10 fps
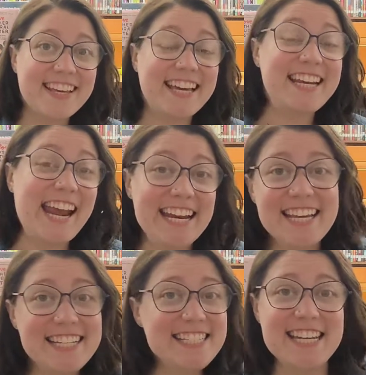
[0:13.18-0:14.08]

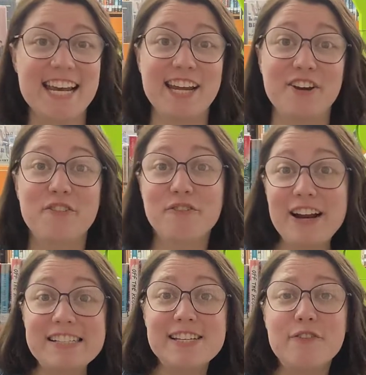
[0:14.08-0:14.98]
Canadian teen
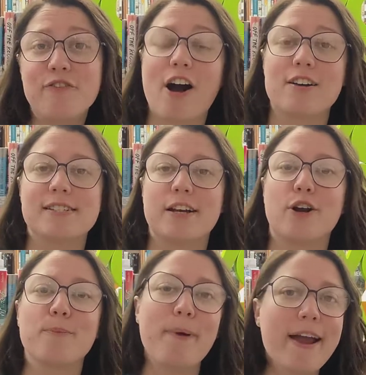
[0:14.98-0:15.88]
Francie Fox and
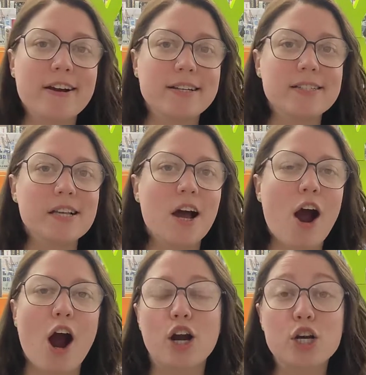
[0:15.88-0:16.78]
her parents
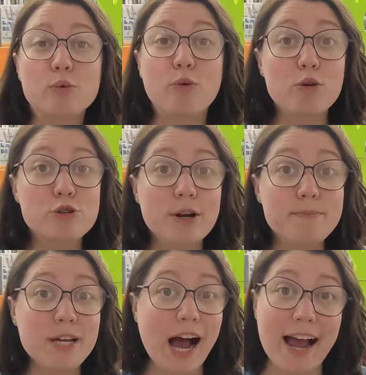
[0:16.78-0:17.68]
are on a road trip
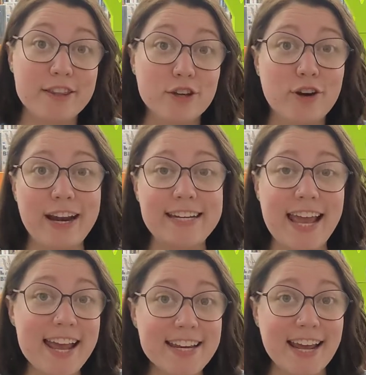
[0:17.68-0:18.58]
to hike the Grand
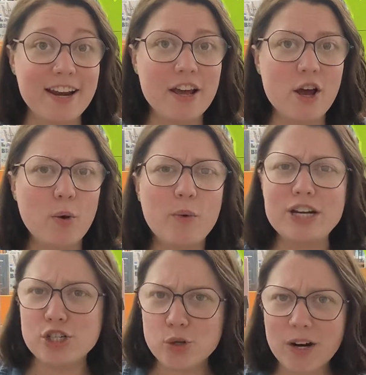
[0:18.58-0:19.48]
Canyon when a
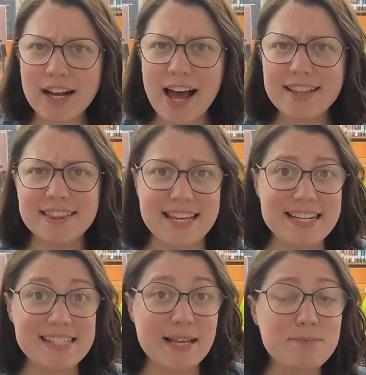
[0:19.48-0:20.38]
shortcut
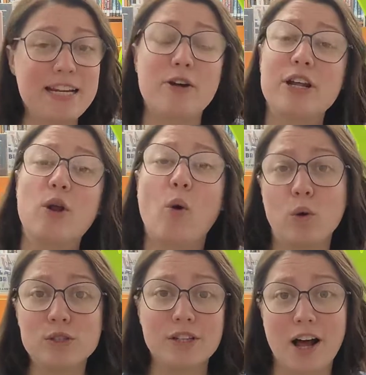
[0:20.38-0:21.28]
leads them down an
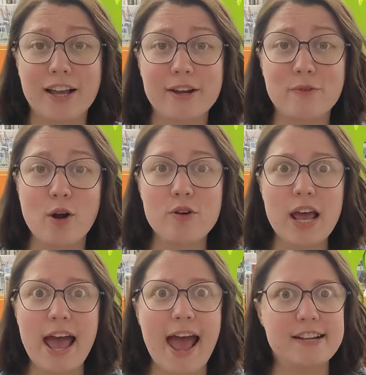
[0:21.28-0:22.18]
old logging road
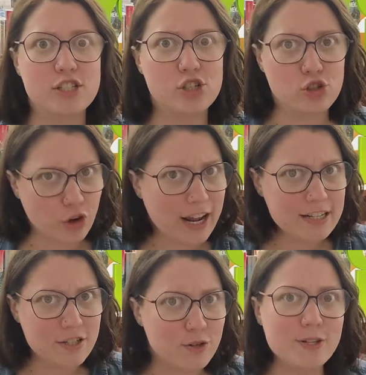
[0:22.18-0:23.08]
and
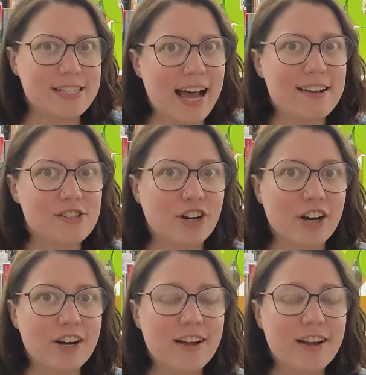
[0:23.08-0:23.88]
straight to disaster.